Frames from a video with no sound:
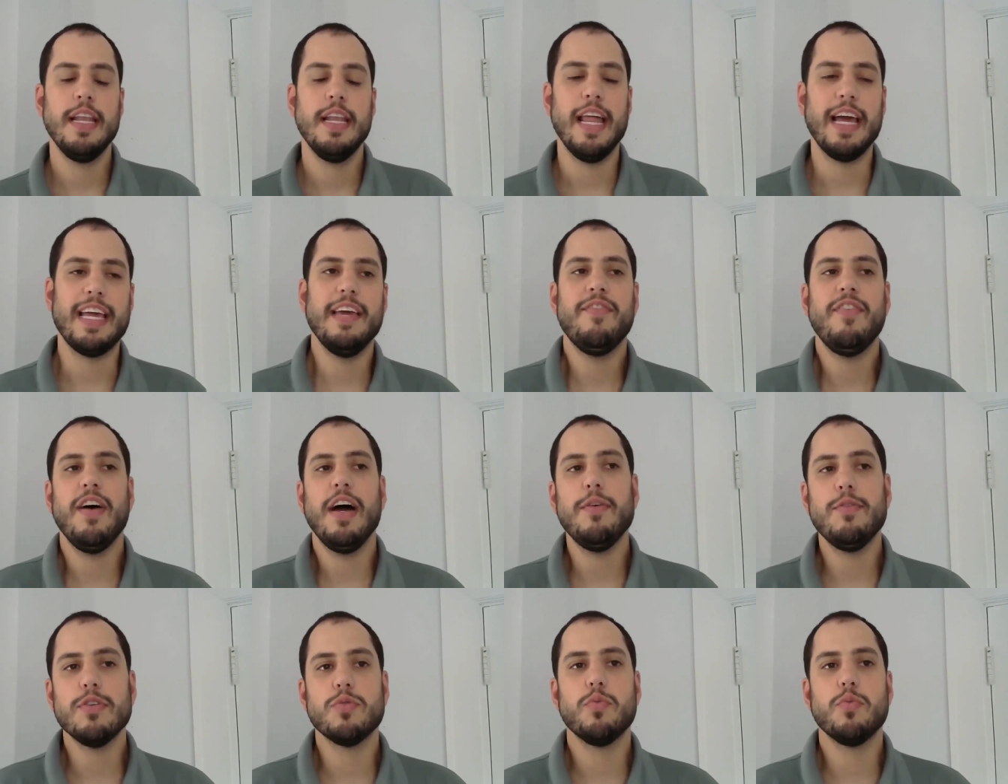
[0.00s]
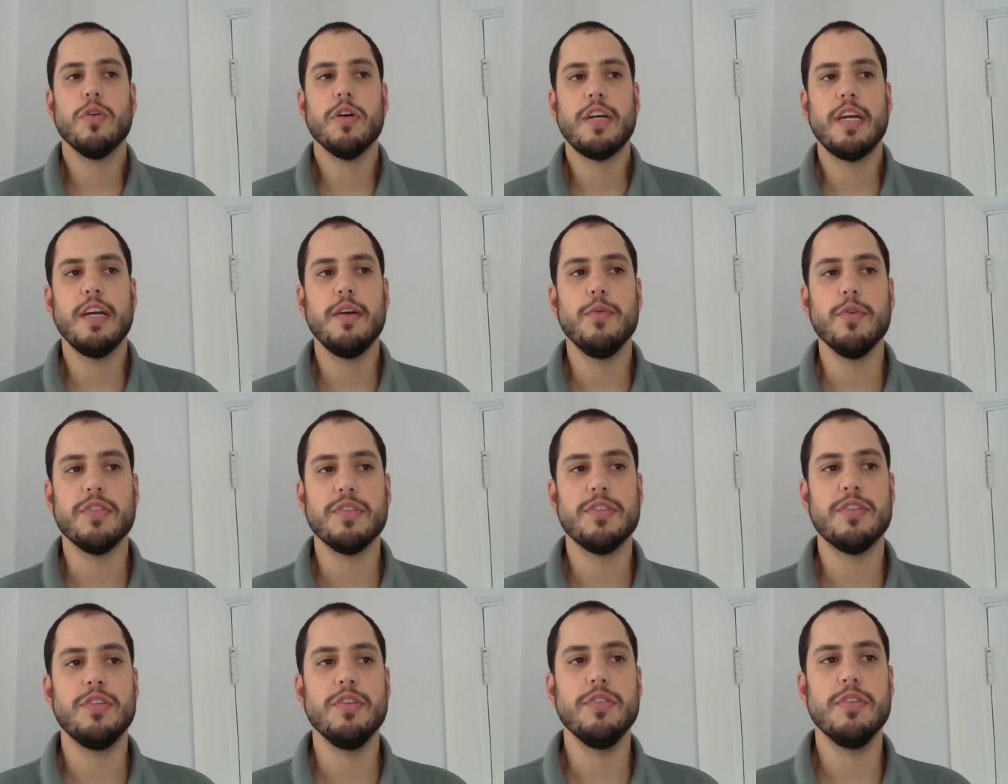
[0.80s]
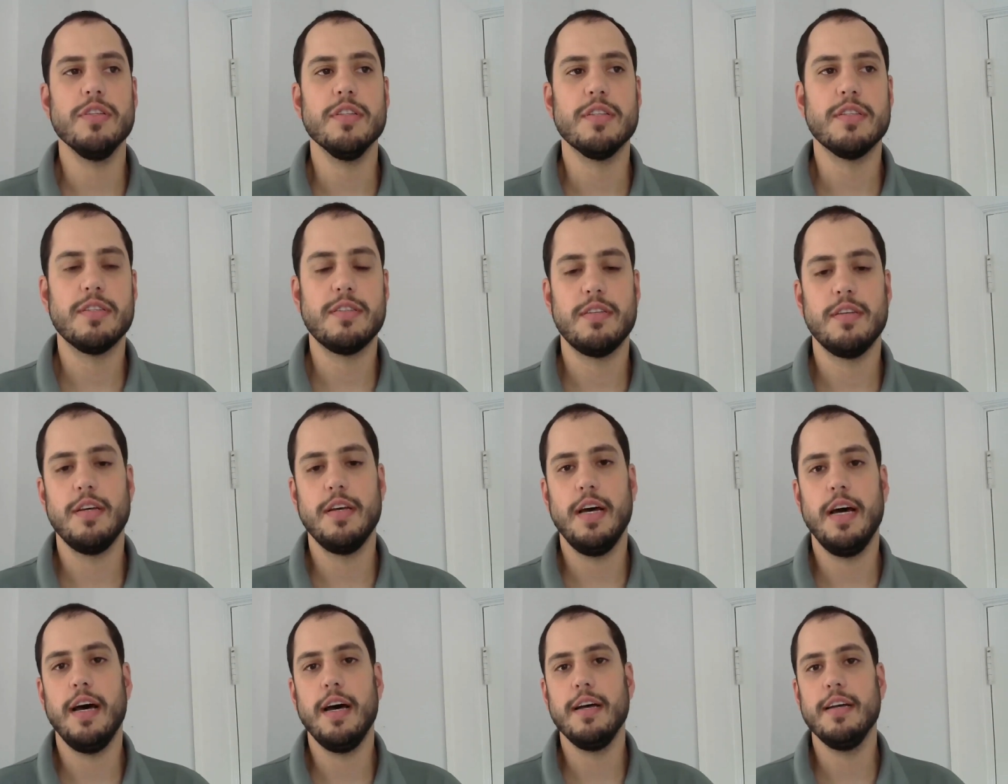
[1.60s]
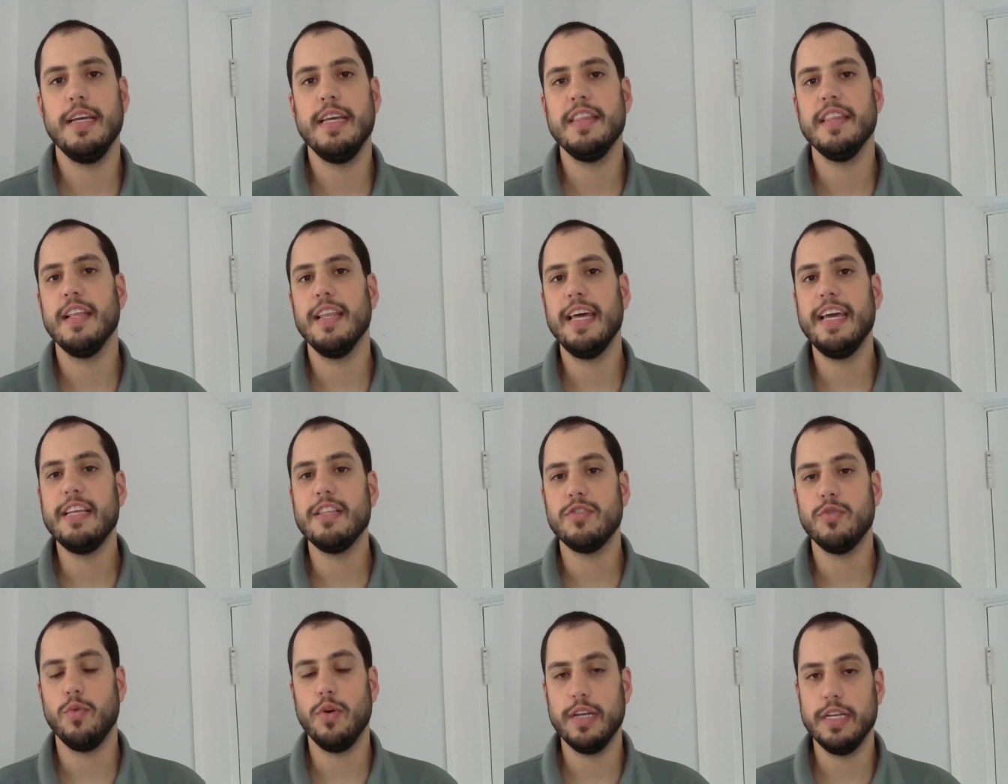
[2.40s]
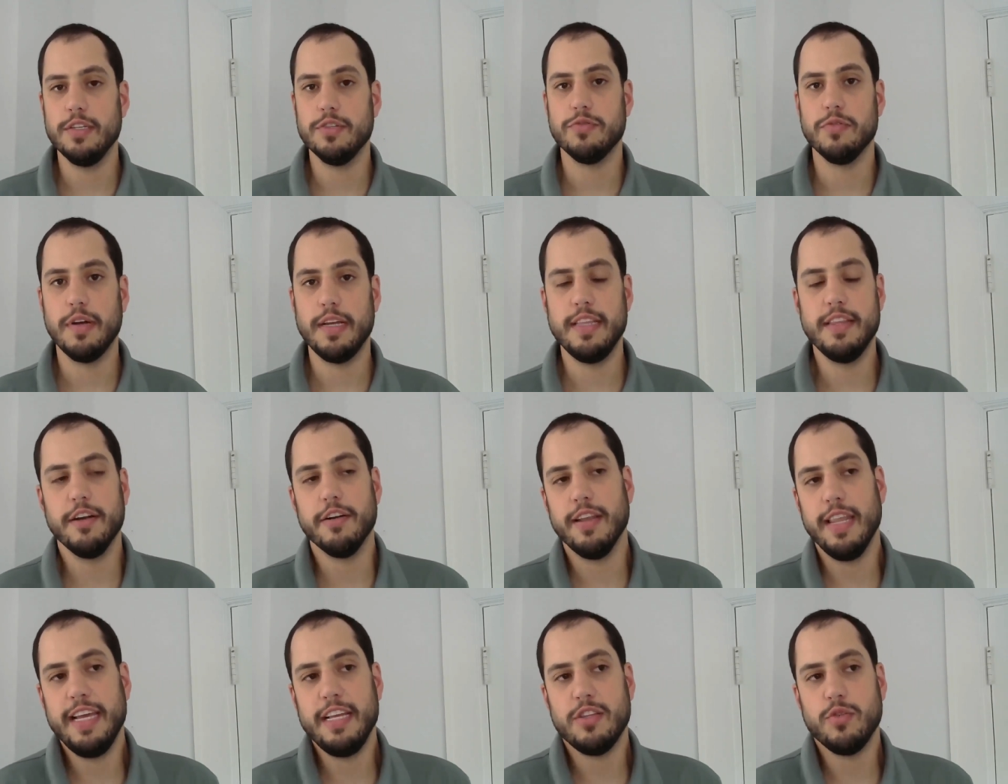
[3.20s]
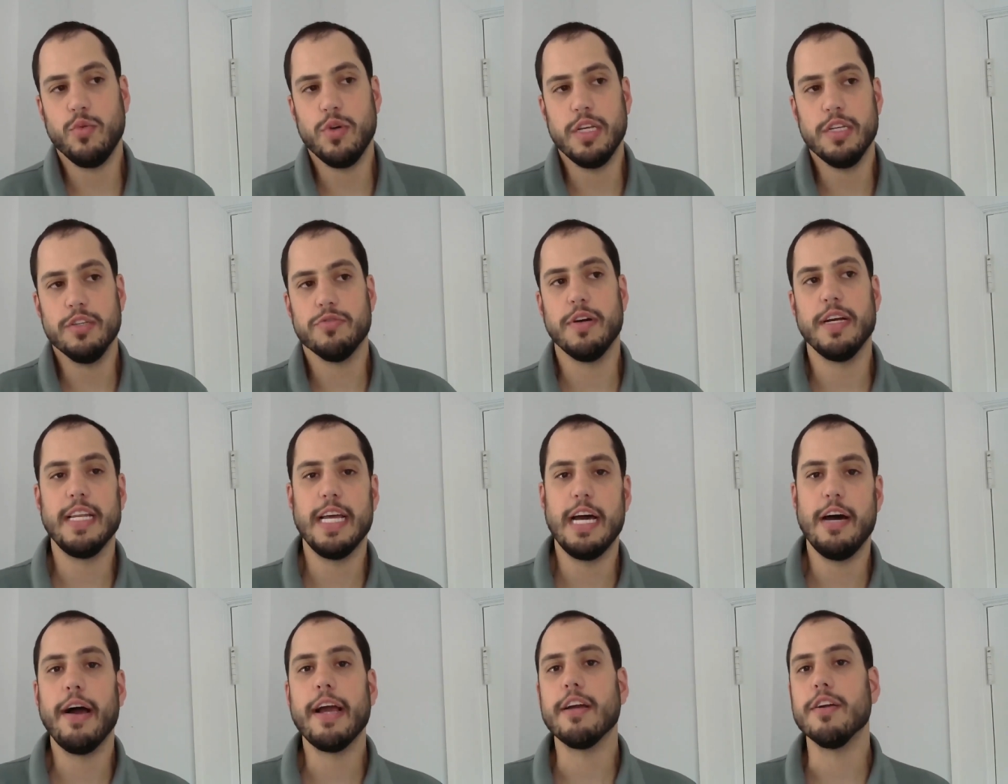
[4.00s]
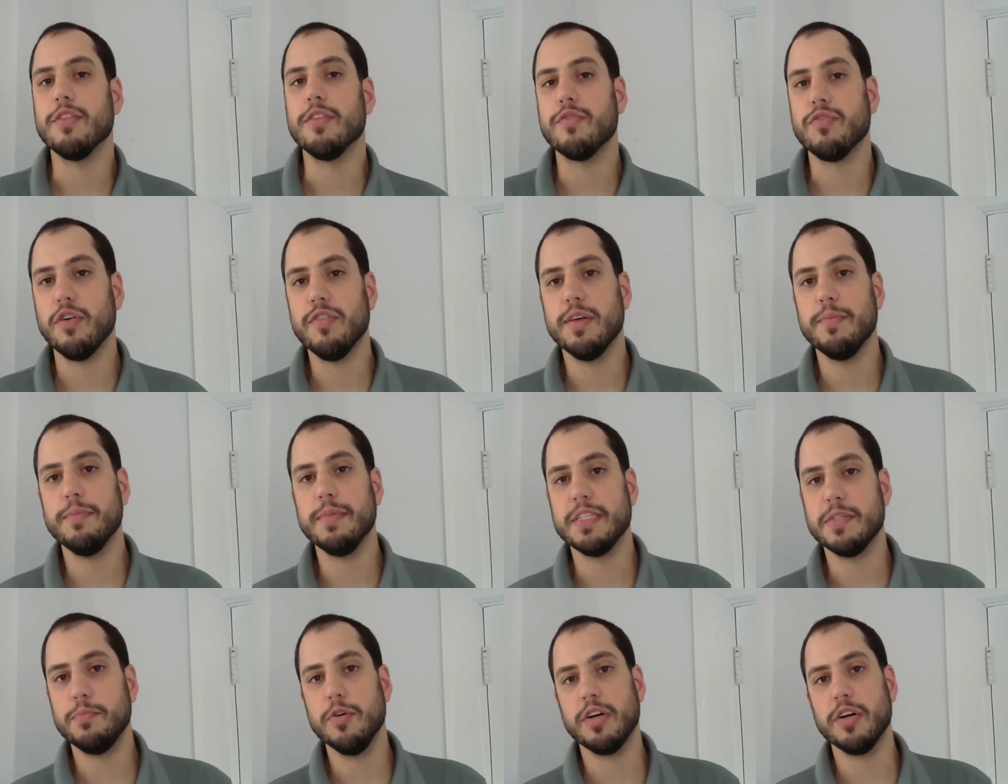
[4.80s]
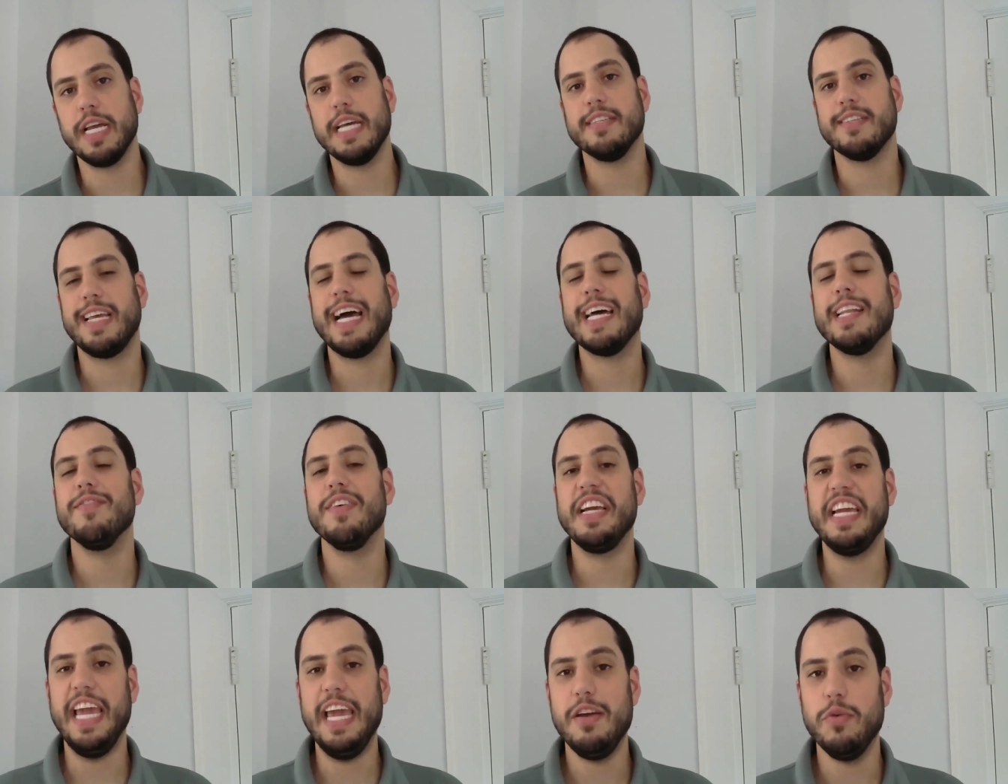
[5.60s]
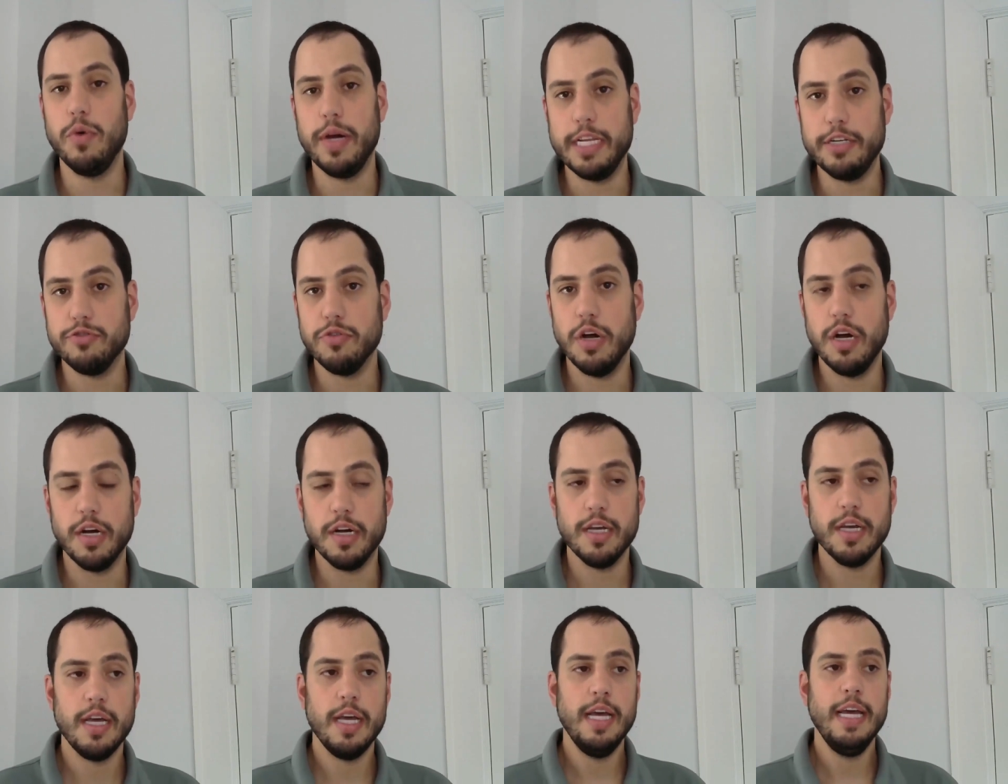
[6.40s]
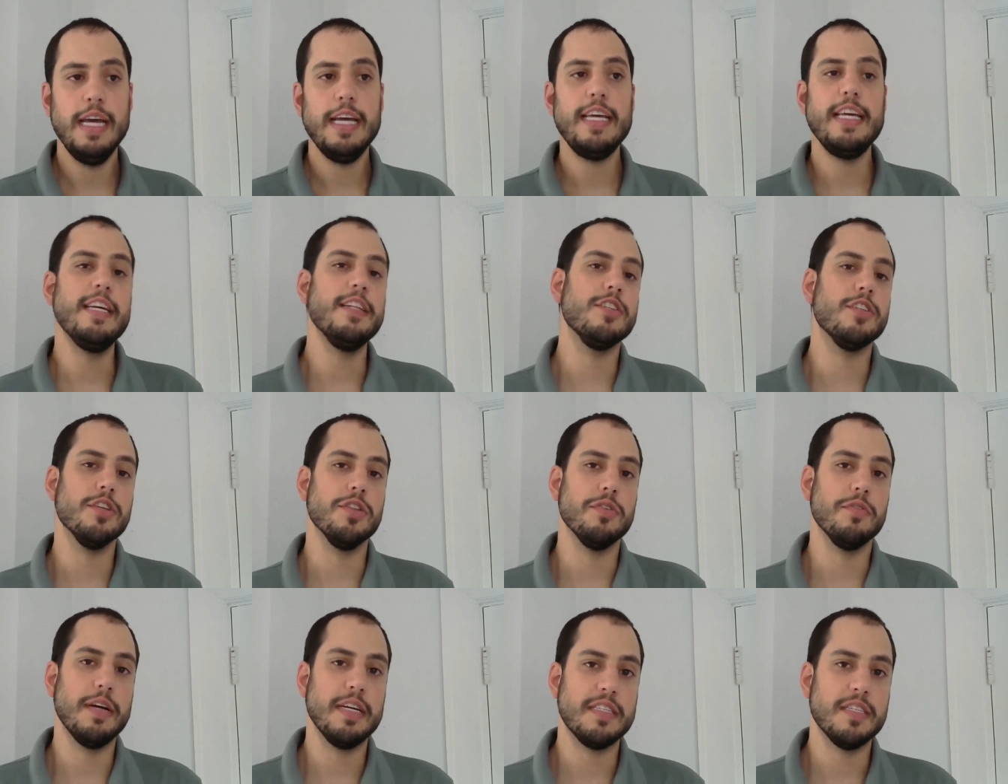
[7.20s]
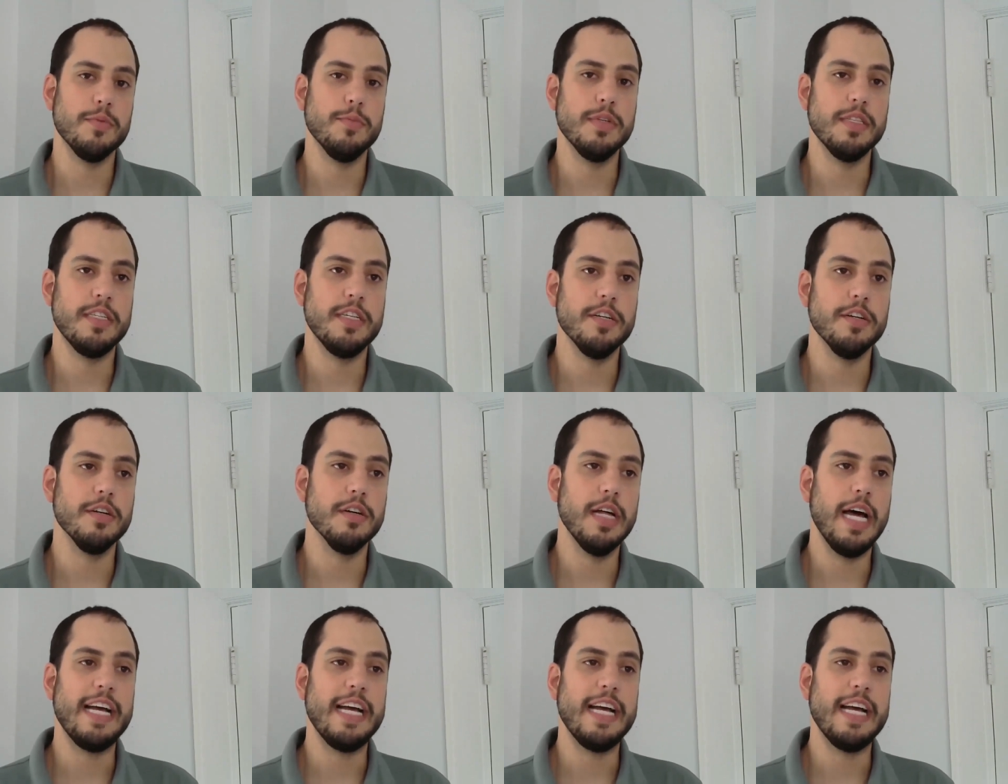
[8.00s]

like if I was working with students uh, in the late 20s, in their late 20s right now, I could throw them this book as kind of a gateway drug into the rest of the material.